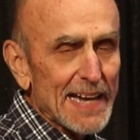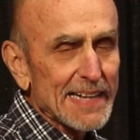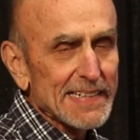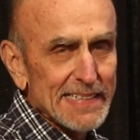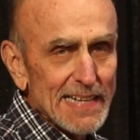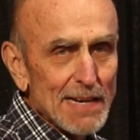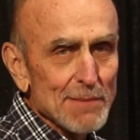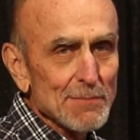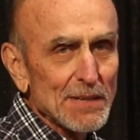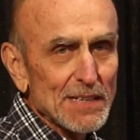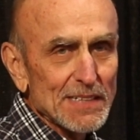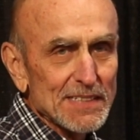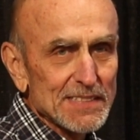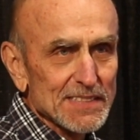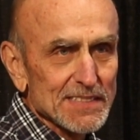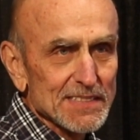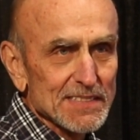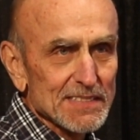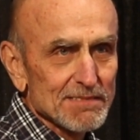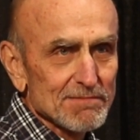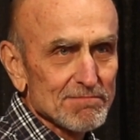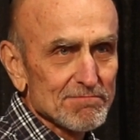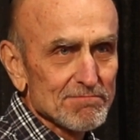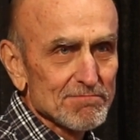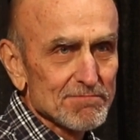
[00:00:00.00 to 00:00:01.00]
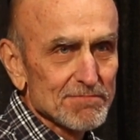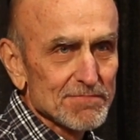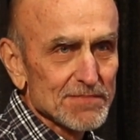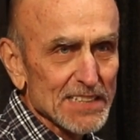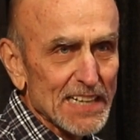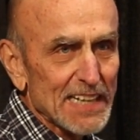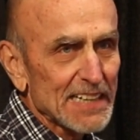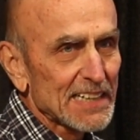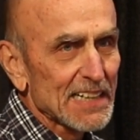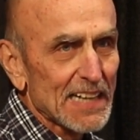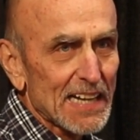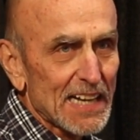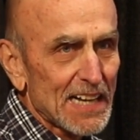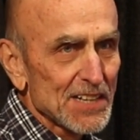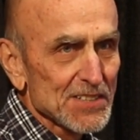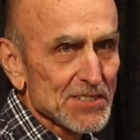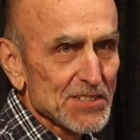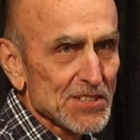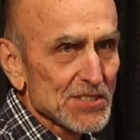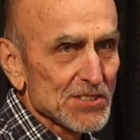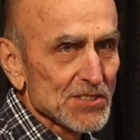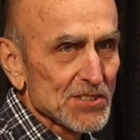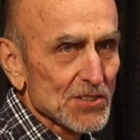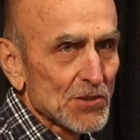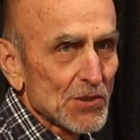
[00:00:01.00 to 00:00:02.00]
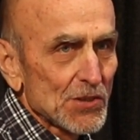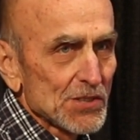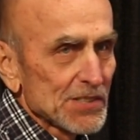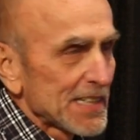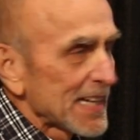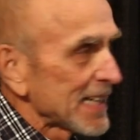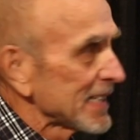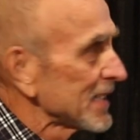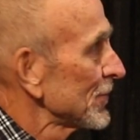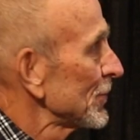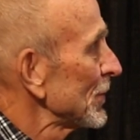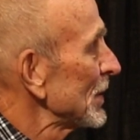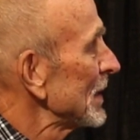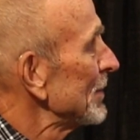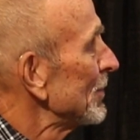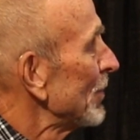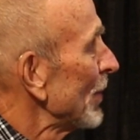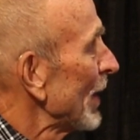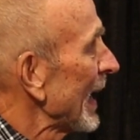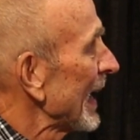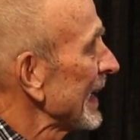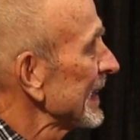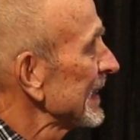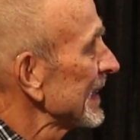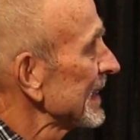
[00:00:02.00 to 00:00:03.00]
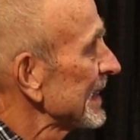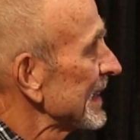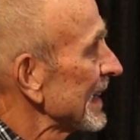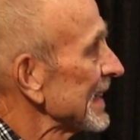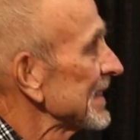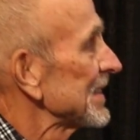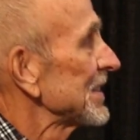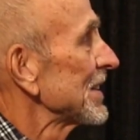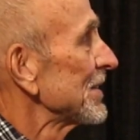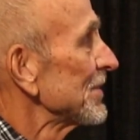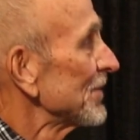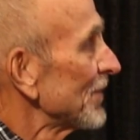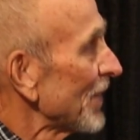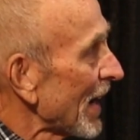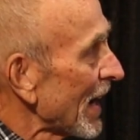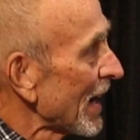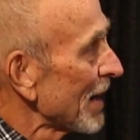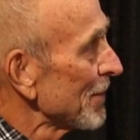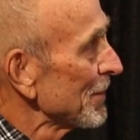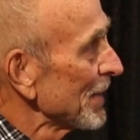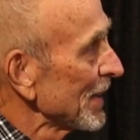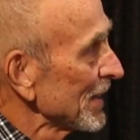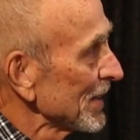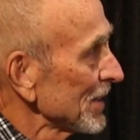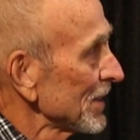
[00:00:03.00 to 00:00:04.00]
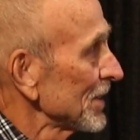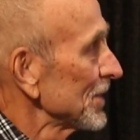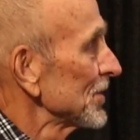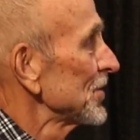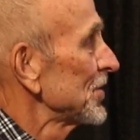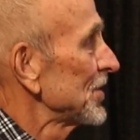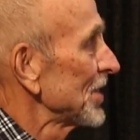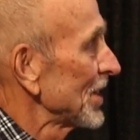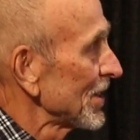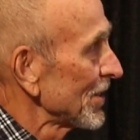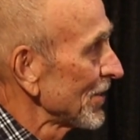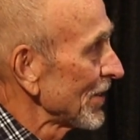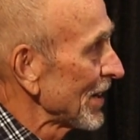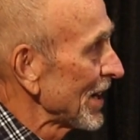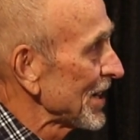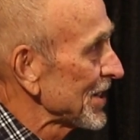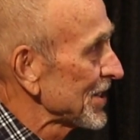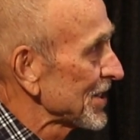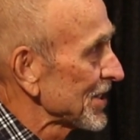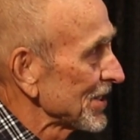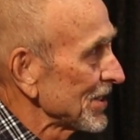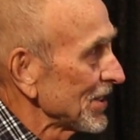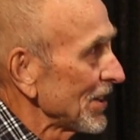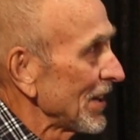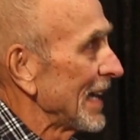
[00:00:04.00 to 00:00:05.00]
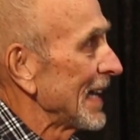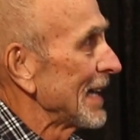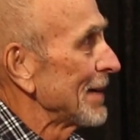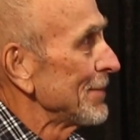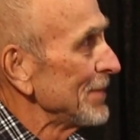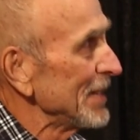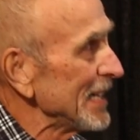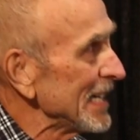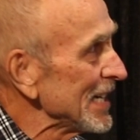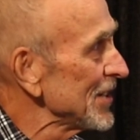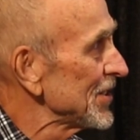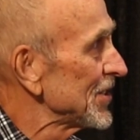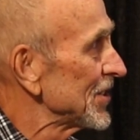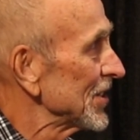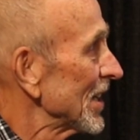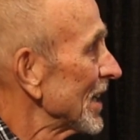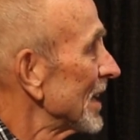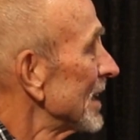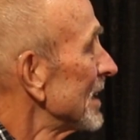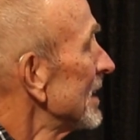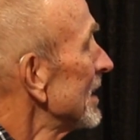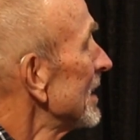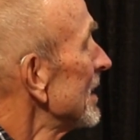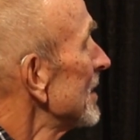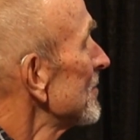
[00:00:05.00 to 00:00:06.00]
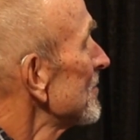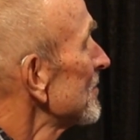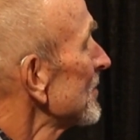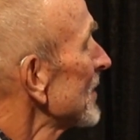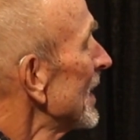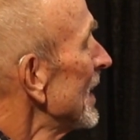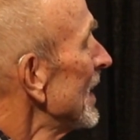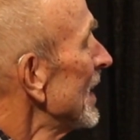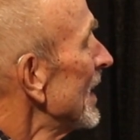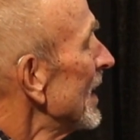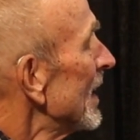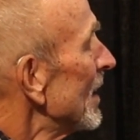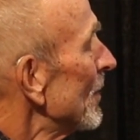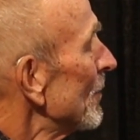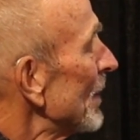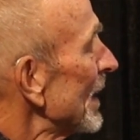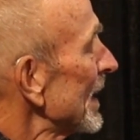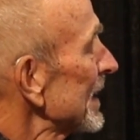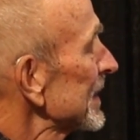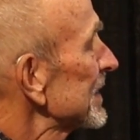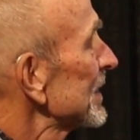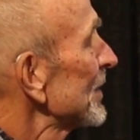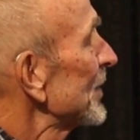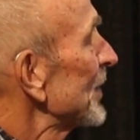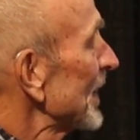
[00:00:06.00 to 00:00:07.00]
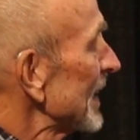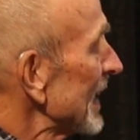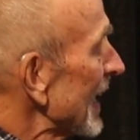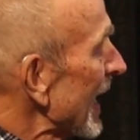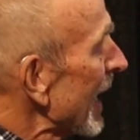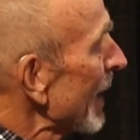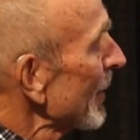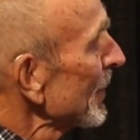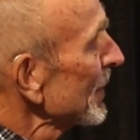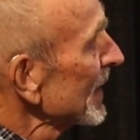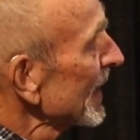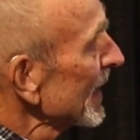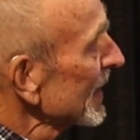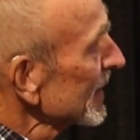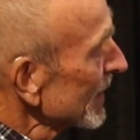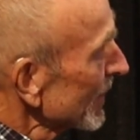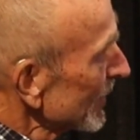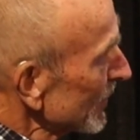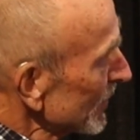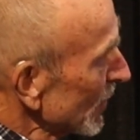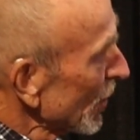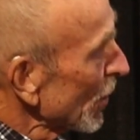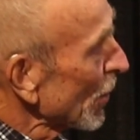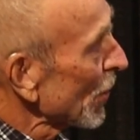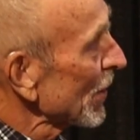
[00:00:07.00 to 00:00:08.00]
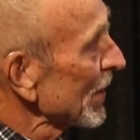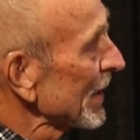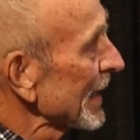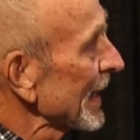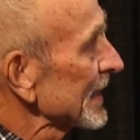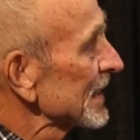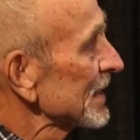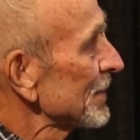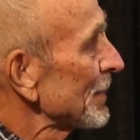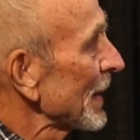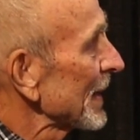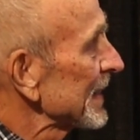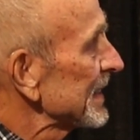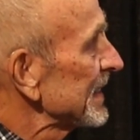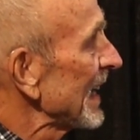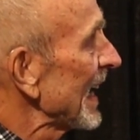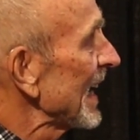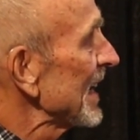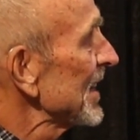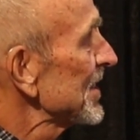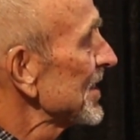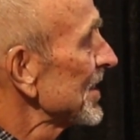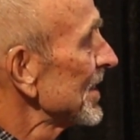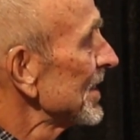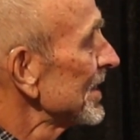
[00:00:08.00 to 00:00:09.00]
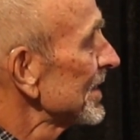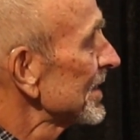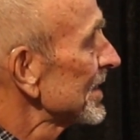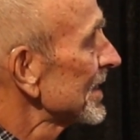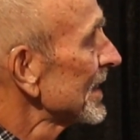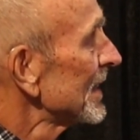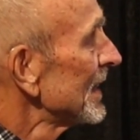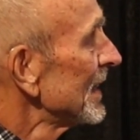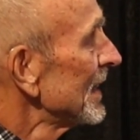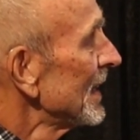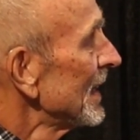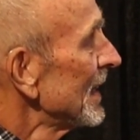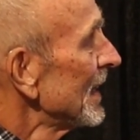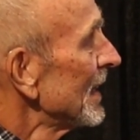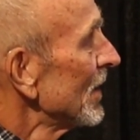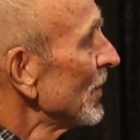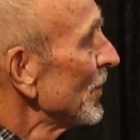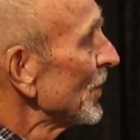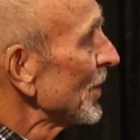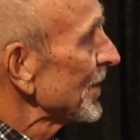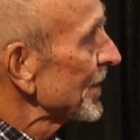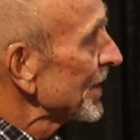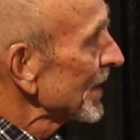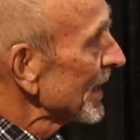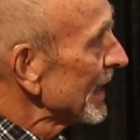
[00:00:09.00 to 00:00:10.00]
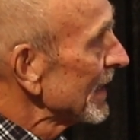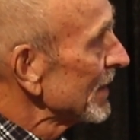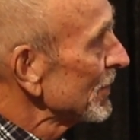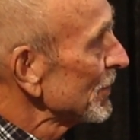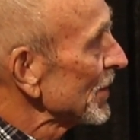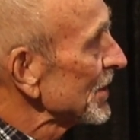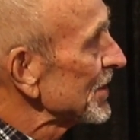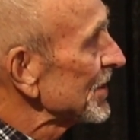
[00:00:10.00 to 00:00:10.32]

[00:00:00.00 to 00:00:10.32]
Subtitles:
Academics, psychologists, of course, had to rebrand it as environmental generational amnesia. But it's a phenomenon of lowered expectations in